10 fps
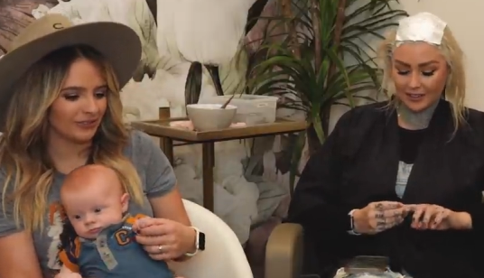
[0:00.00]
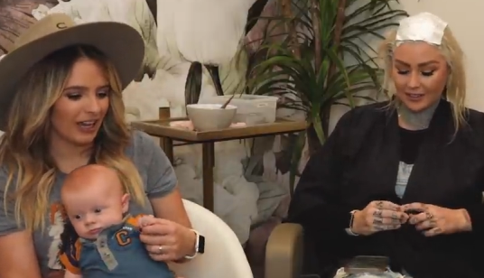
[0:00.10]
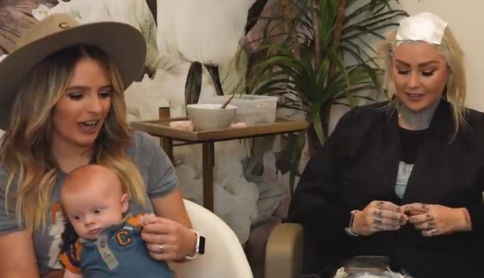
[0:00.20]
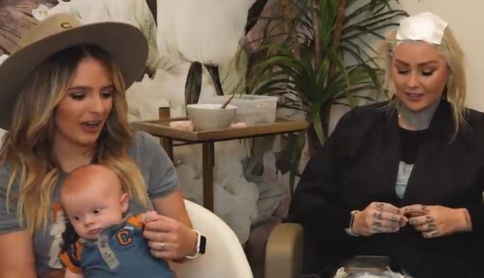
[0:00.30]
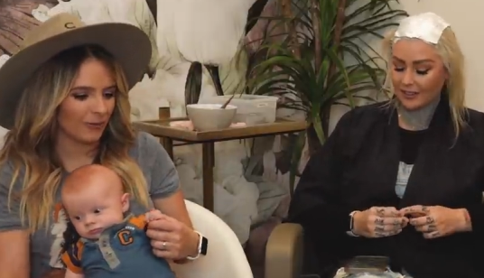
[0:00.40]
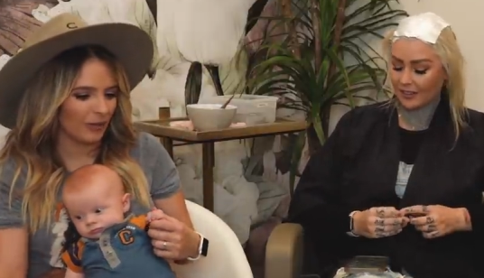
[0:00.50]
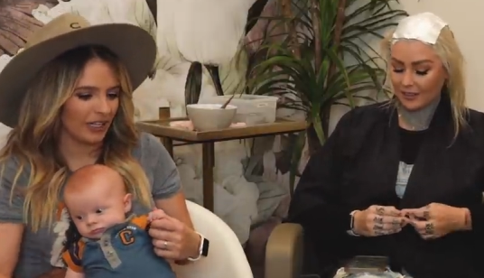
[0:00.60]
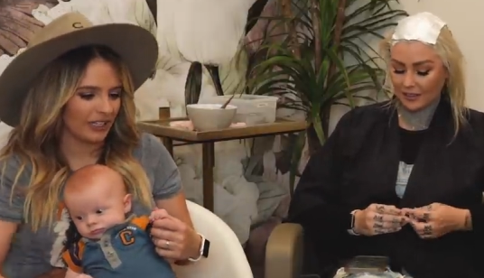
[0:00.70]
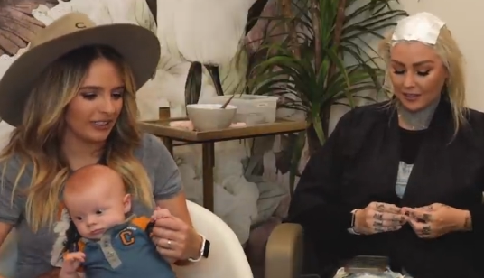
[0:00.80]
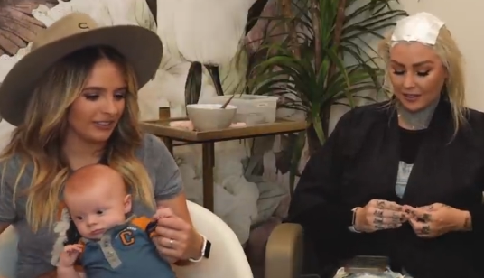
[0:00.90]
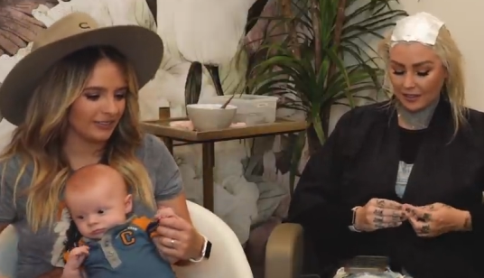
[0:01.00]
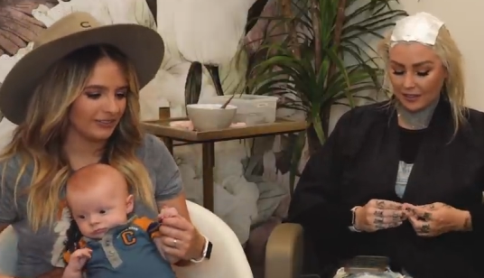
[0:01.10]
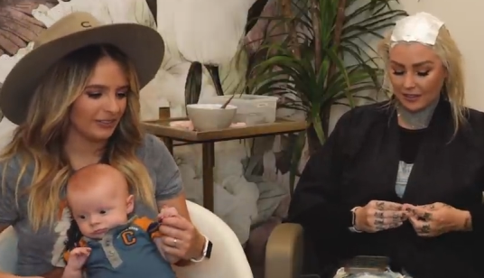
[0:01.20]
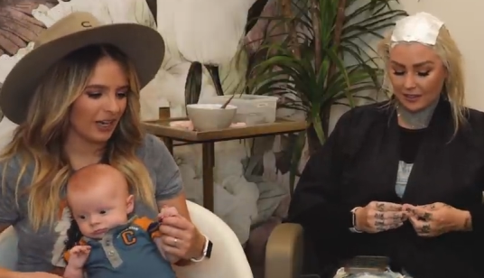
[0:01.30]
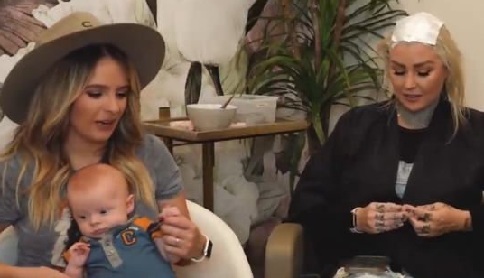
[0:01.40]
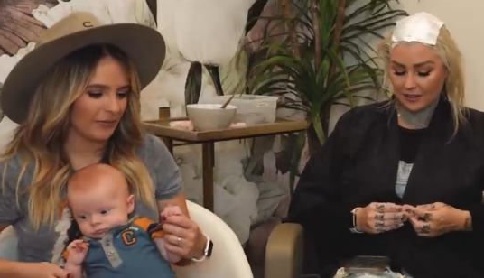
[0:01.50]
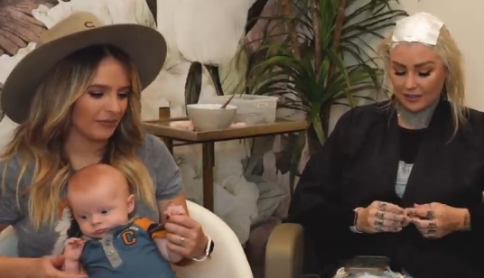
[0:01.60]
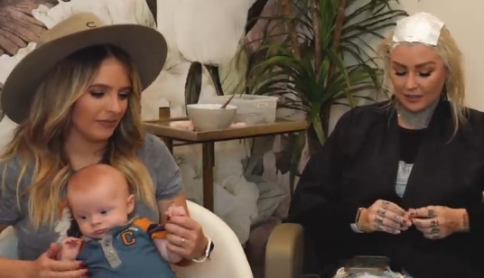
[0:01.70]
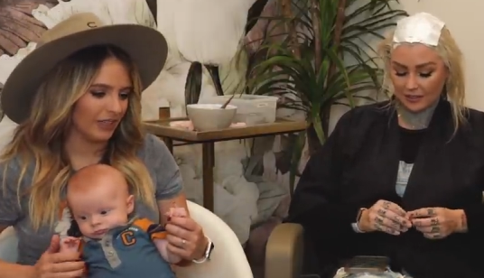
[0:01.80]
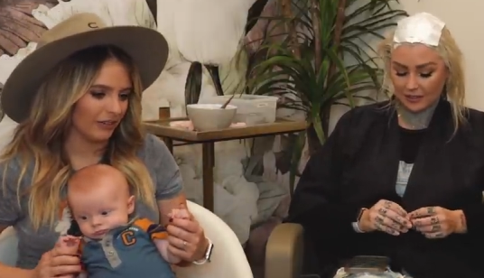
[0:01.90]
Speaker 1: have one,
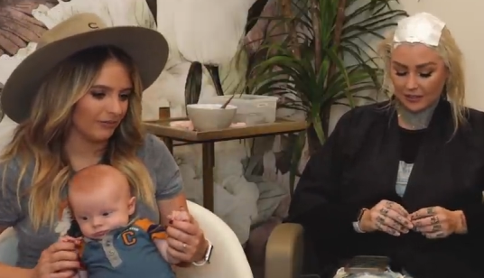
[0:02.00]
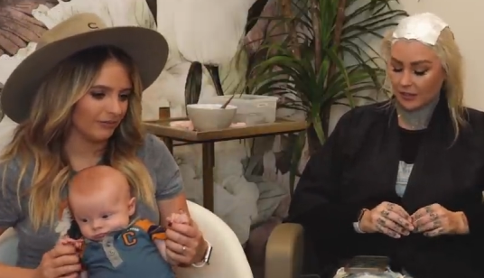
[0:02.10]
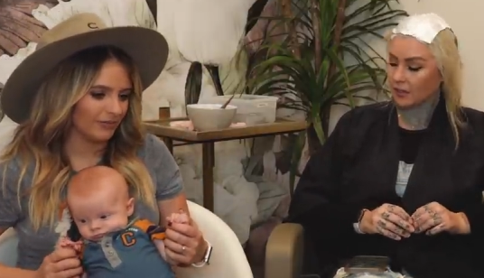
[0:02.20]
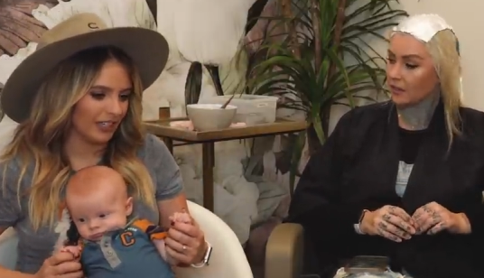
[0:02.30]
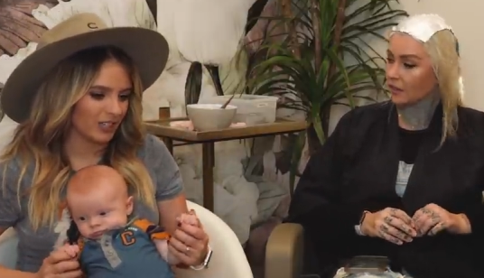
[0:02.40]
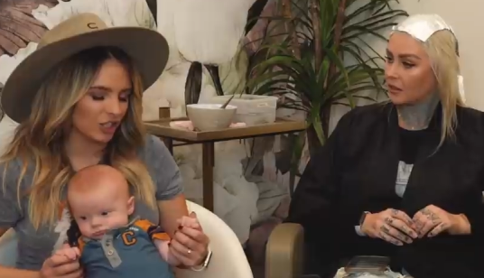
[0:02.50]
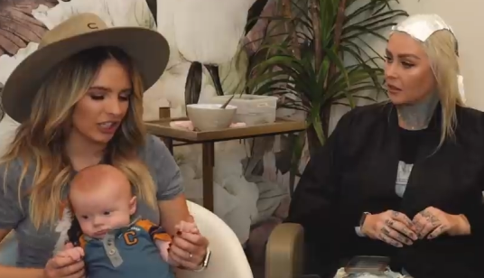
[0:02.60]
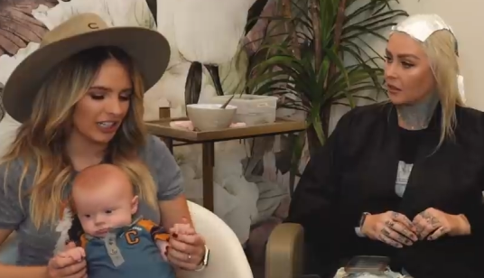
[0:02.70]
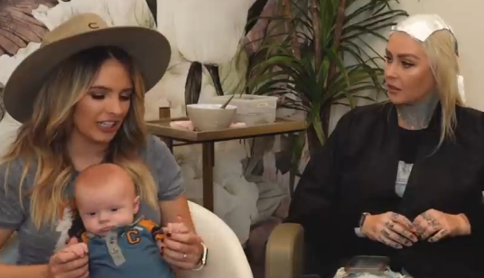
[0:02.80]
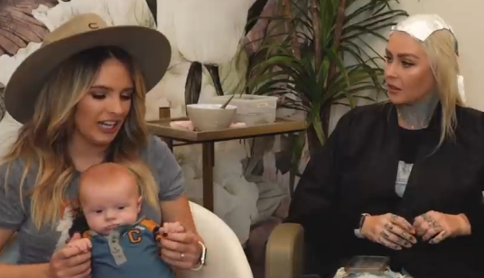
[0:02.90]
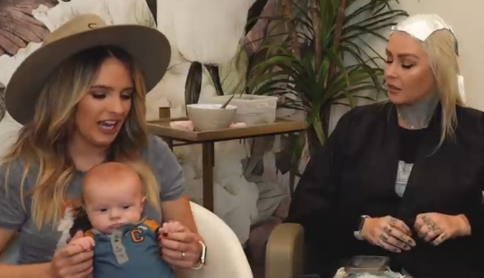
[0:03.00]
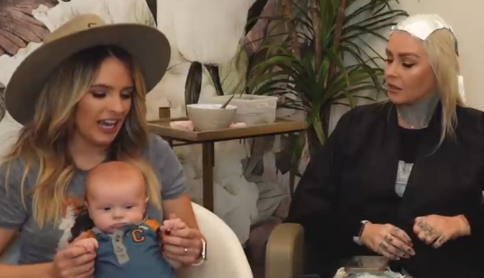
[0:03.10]
inserted,